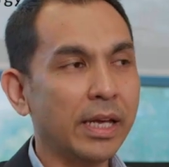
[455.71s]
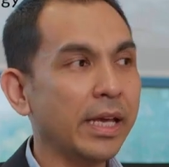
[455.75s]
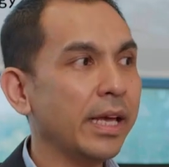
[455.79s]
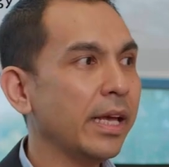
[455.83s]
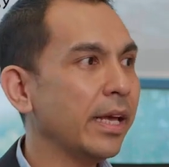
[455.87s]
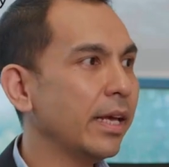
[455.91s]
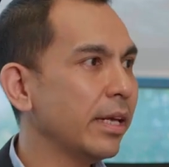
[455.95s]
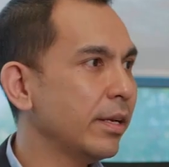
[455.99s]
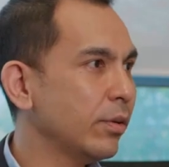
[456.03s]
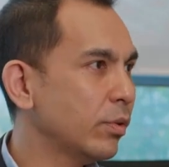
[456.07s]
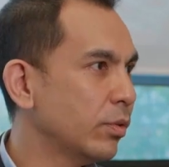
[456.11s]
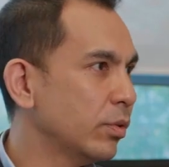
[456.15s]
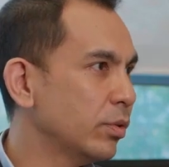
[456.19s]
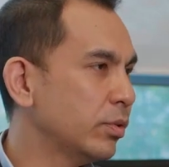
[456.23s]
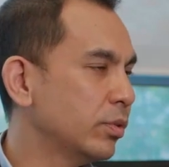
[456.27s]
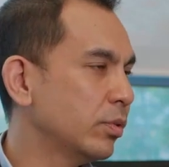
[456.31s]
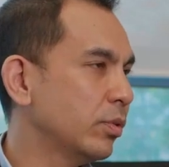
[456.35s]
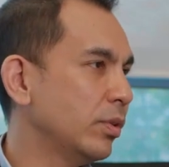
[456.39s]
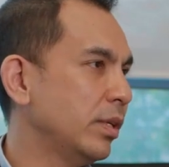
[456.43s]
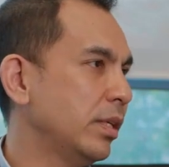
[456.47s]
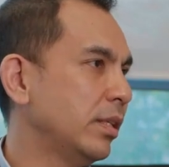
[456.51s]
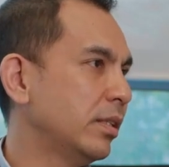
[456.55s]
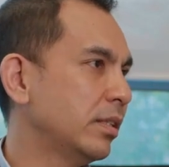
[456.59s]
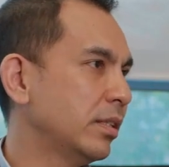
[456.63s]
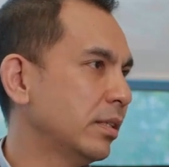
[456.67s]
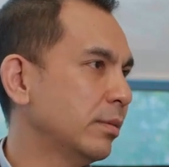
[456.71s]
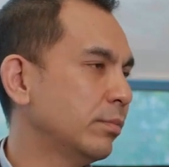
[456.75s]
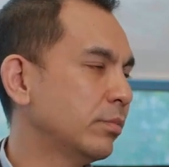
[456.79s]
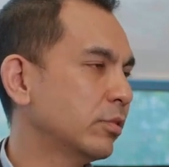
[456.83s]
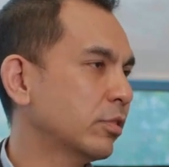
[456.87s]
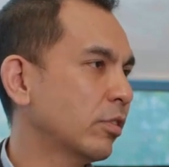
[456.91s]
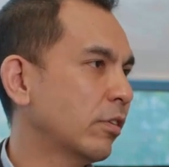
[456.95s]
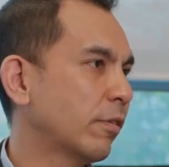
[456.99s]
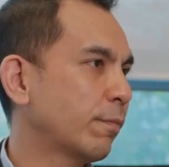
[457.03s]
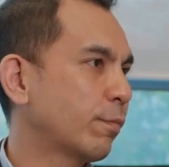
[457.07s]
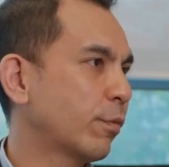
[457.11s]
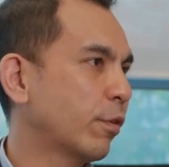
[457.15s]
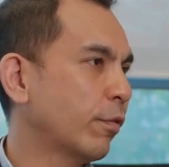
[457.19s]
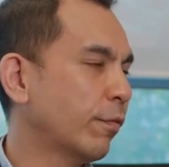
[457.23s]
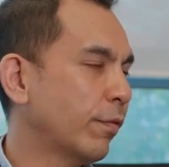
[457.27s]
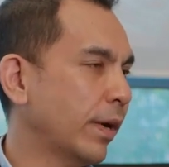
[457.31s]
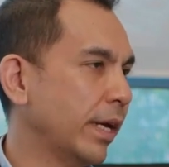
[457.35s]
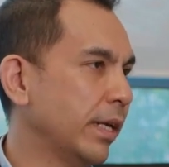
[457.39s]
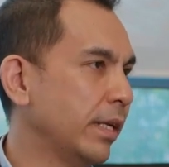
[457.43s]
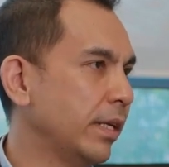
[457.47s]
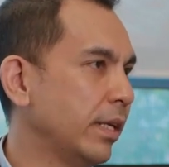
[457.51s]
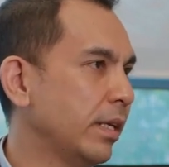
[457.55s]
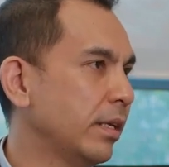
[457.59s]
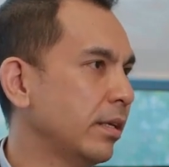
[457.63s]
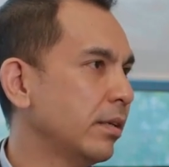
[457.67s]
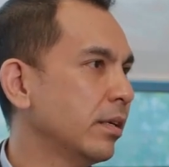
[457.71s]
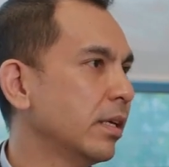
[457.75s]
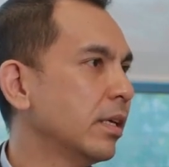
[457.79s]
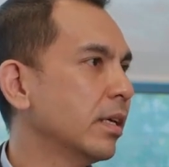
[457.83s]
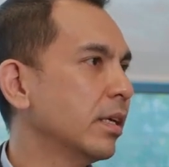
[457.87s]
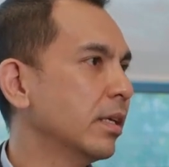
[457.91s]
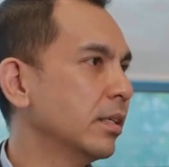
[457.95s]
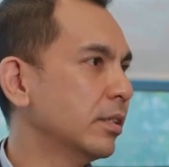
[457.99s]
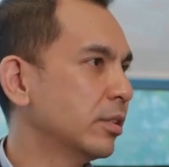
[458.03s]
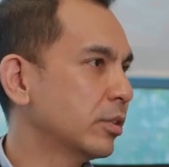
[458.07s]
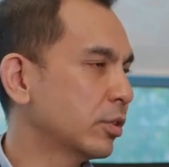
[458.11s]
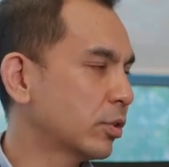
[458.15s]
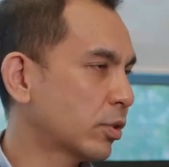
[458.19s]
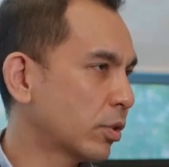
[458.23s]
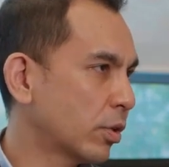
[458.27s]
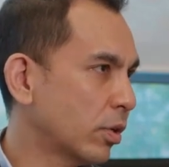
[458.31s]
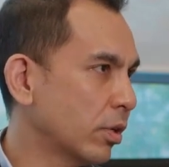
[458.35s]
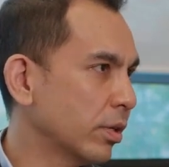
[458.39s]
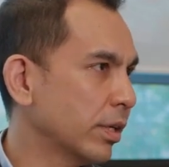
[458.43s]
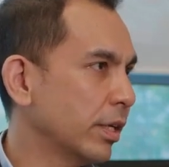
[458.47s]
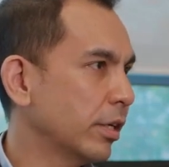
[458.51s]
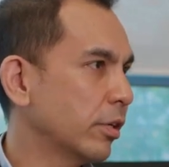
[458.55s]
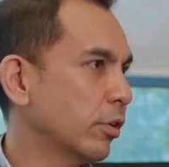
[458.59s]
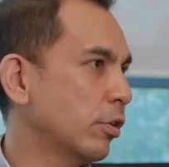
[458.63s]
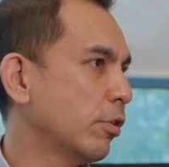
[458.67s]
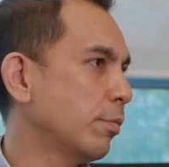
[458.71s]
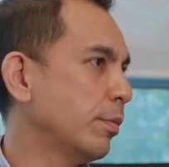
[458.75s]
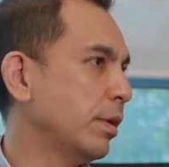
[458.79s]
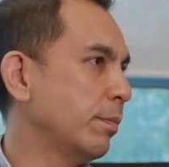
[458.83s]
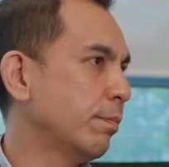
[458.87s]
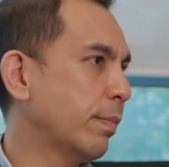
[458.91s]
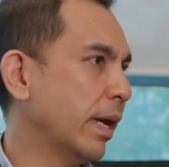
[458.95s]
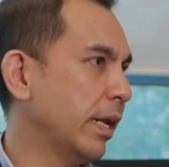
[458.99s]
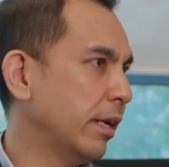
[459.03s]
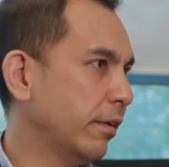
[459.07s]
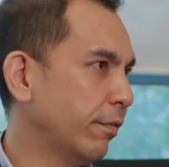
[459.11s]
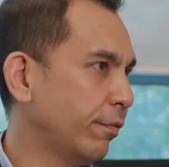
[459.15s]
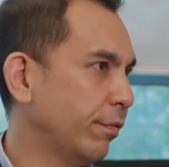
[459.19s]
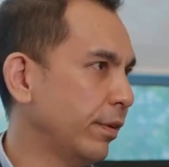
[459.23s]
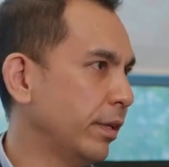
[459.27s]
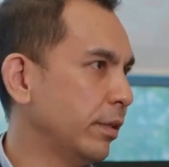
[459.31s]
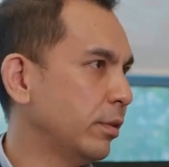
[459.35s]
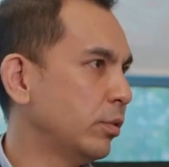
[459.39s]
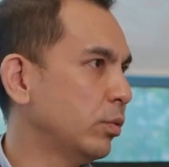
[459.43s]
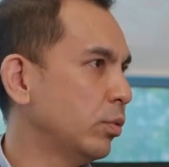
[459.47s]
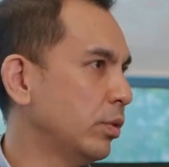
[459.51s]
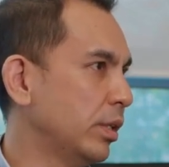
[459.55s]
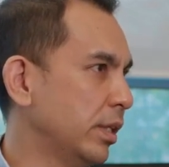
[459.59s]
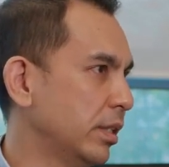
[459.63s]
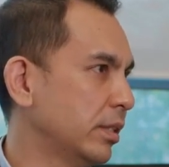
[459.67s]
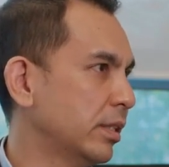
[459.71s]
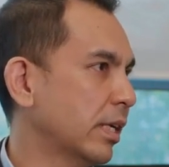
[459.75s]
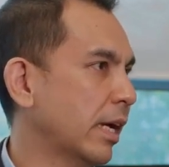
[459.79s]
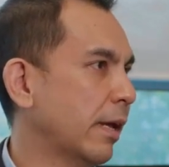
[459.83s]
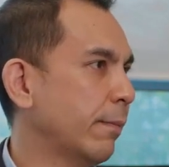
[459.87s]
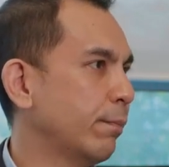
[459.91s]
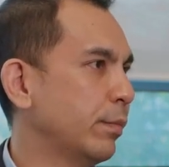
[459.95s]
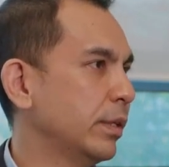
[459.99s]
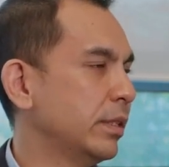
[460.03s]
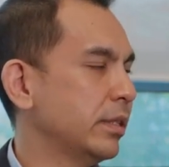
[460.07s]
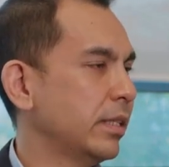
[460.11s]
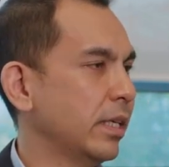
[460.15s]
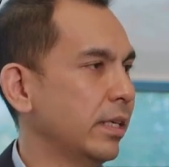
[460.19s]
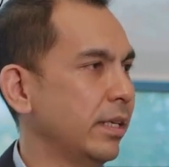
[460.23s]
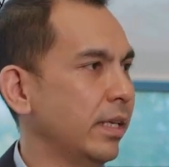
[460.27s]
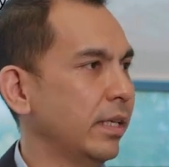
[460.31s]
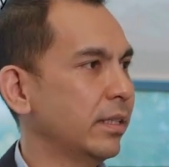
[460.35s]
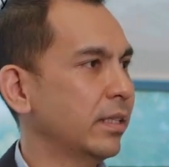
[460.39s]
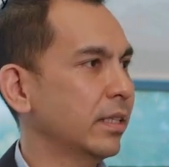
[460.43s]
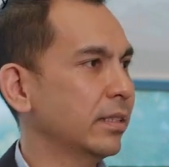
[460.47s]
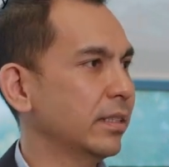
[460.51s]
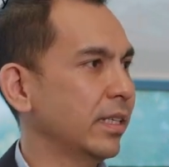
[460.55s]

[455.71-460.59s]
and also in terms of providing a strong economic benefit to these hyperscale data